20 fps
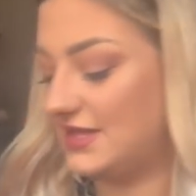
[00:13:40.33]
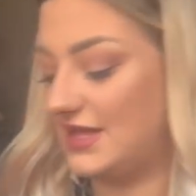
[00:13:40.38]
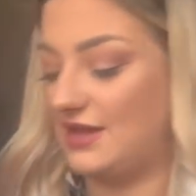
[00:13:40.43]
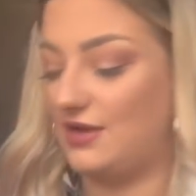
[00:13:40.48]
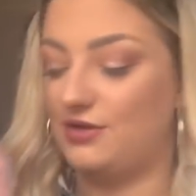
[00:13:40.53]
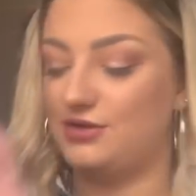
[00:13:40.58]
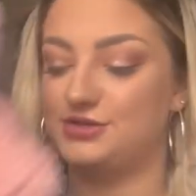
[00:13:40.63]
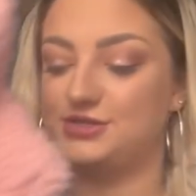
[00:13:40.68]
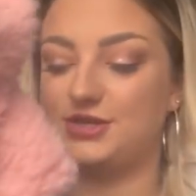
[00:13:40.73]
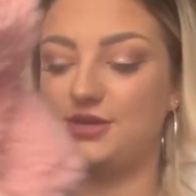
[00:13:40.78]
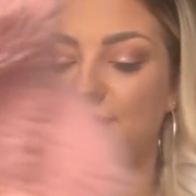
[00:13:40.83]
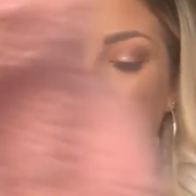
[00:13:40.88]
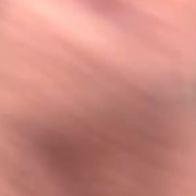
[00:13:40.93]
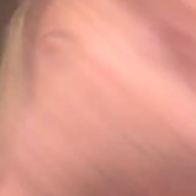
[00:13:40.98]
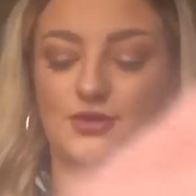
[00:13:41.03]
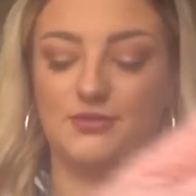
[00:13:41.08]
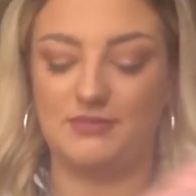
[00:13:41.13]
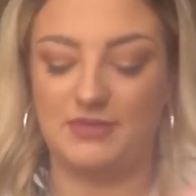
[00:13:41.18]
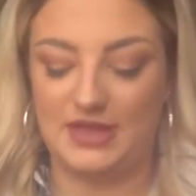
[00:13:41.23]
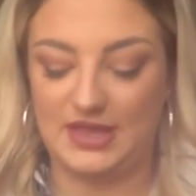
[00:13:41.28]
they also
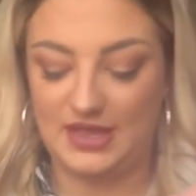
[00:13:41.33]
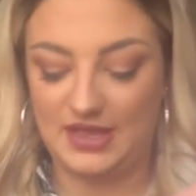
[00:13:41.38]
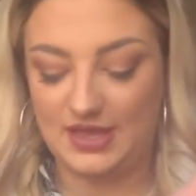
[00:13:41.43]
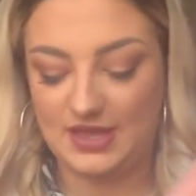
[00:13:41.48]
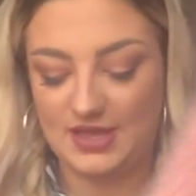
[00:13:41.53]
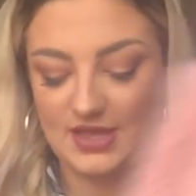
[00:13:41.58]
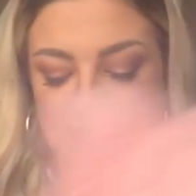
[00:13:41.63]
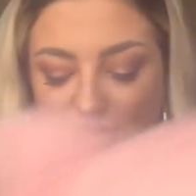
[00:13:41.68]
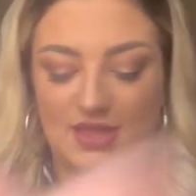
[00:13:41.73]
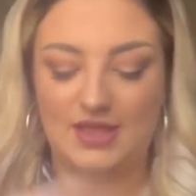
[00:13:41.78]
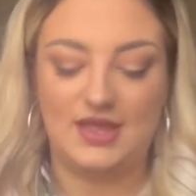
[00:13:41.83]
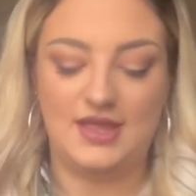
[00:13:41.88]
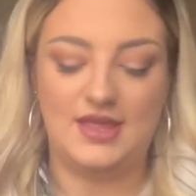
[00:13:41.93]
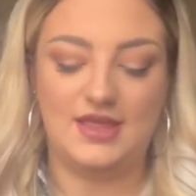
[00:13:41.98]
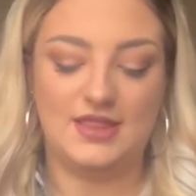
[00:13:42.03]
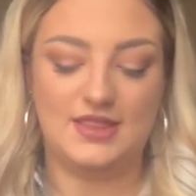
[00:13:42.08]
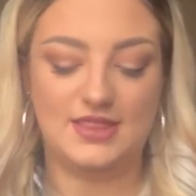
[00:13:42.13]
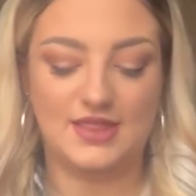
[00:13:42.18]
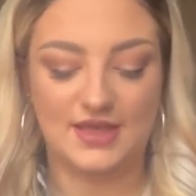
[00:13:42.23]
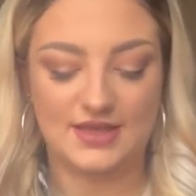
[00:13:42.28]
got me
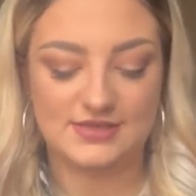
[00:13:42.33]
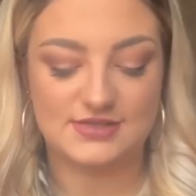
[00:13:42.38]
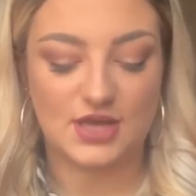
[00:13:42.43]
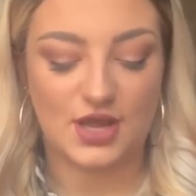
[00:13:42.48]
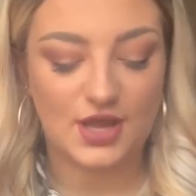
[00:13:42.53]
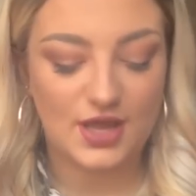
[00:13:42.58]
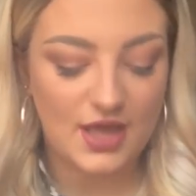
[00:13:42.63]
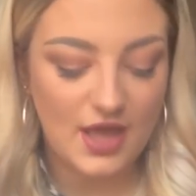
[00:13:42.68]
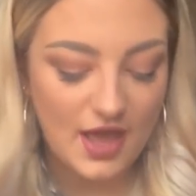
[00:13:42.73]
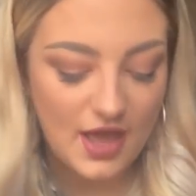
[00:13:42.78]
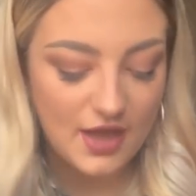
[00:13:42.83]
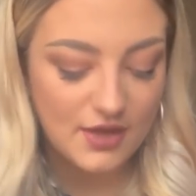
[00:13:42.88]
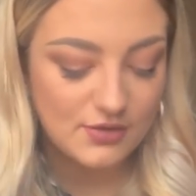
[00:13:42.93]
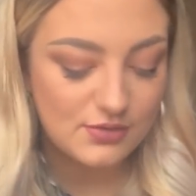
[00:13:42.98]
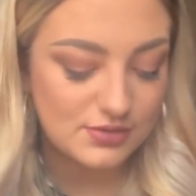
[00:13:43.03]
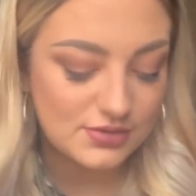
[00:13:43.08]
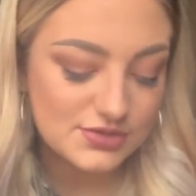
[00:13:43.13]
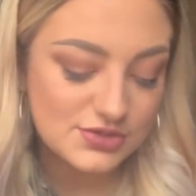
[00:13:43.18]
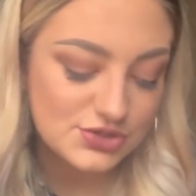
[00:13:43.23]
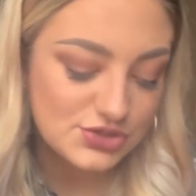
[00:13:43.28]
this
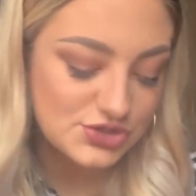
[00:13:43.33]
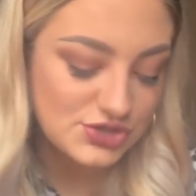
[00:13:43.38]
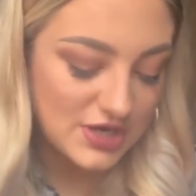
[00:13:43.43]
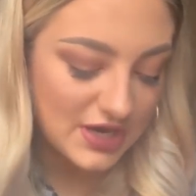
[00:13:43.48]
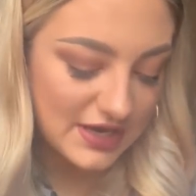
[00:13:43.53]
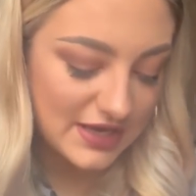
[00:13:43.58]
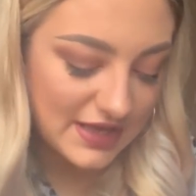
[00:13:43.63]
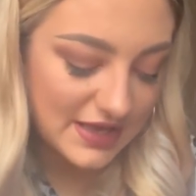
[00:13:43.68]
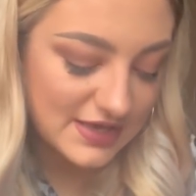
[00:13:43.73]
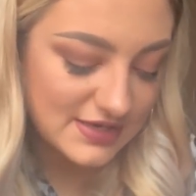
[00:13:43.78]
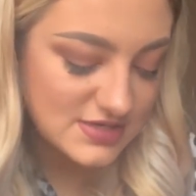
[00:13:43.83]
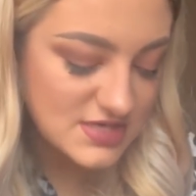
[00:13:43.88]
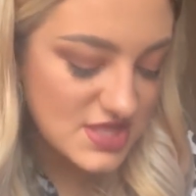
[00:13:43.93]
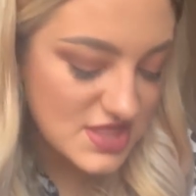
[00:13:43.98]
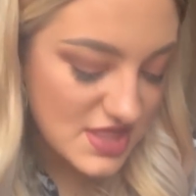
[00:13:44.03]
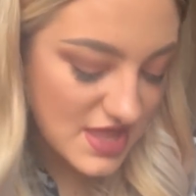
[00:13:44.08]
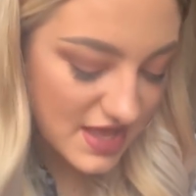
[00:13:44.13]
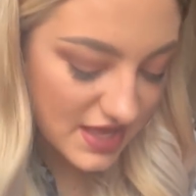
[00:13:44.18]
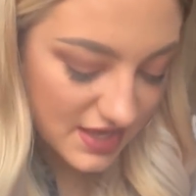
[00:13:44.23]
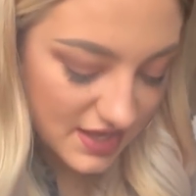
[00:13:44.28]
coat jacket
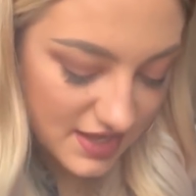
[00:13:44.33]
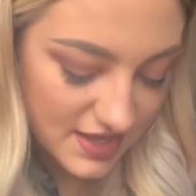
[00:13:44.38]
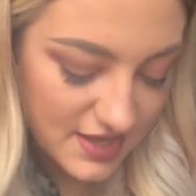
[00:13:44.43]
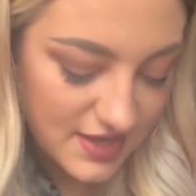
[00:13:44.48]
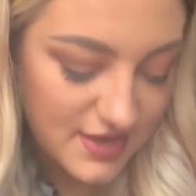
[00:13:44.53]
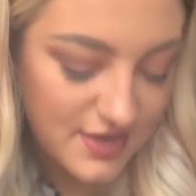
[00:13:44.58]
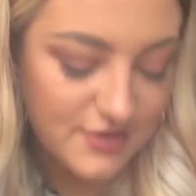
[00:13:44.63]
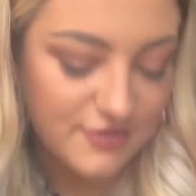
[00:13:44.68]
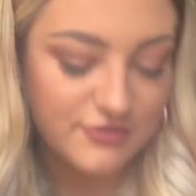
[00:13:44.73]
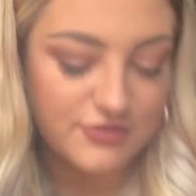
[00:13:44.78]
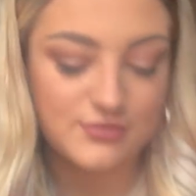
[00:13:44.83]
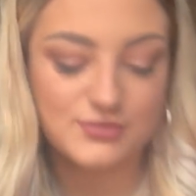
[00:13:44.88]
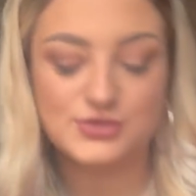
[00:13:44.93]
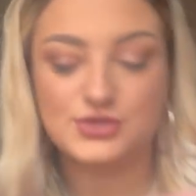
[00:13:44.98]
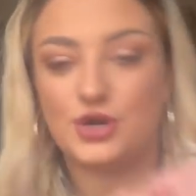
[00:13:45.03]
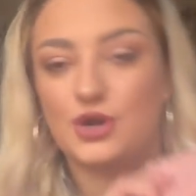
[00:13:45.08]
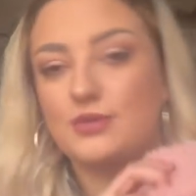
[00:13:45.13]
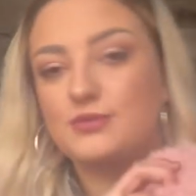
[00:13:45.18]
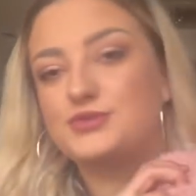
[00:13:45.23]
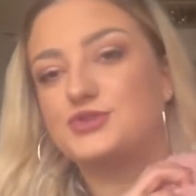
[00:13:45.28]
thing from
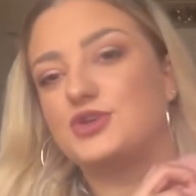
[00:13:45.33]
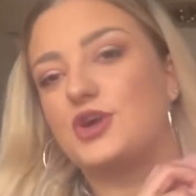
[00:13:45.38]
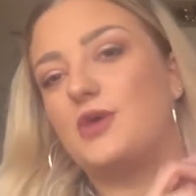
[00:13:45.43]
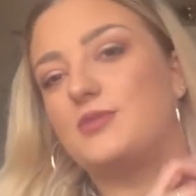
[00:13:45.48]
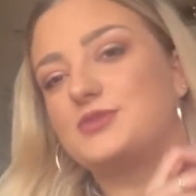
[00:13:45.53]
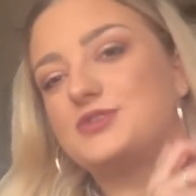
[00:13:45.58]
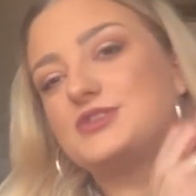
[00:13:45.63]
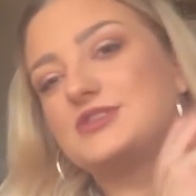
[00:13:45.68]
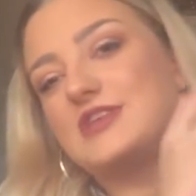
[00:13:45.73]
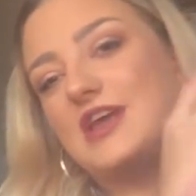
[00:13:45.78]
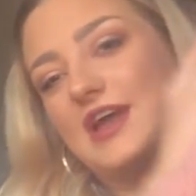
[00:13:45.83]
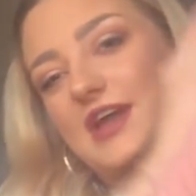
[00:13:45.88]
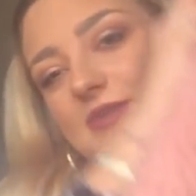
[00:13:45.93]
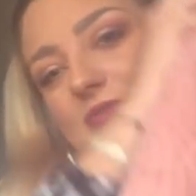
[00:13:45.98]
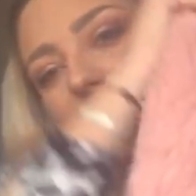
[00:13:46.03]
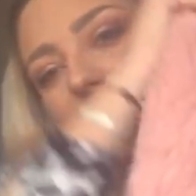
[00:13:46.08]
Topshop, which is like